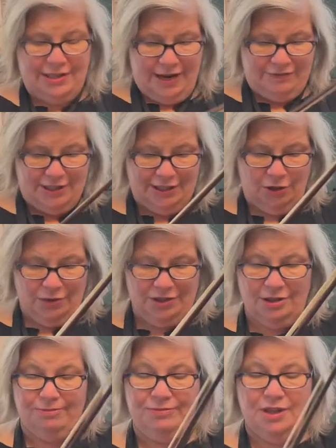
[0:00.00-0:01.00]
have to deal with
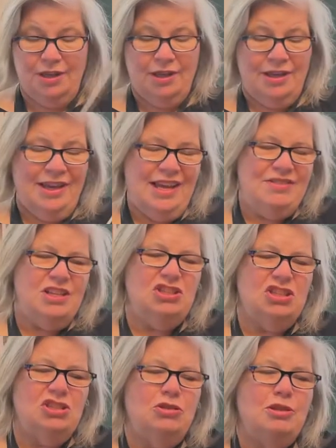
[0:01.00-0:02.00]
them. And then
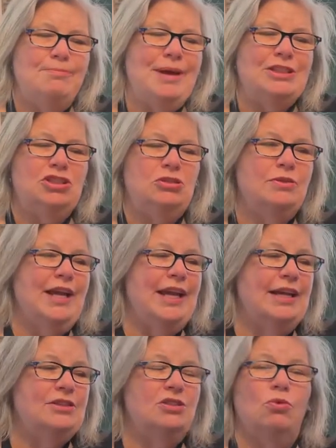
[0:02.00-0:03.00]
just do the best you
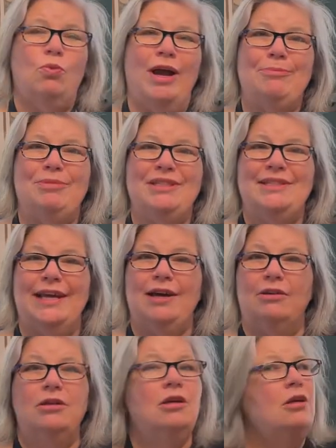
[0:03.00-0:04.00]
can to wipe it
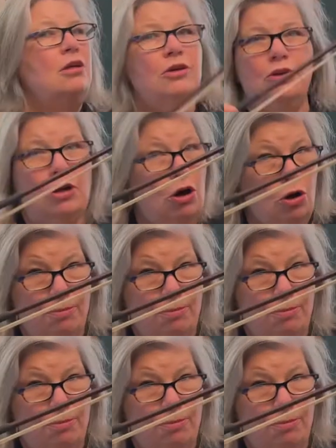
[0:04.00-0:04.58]
down. No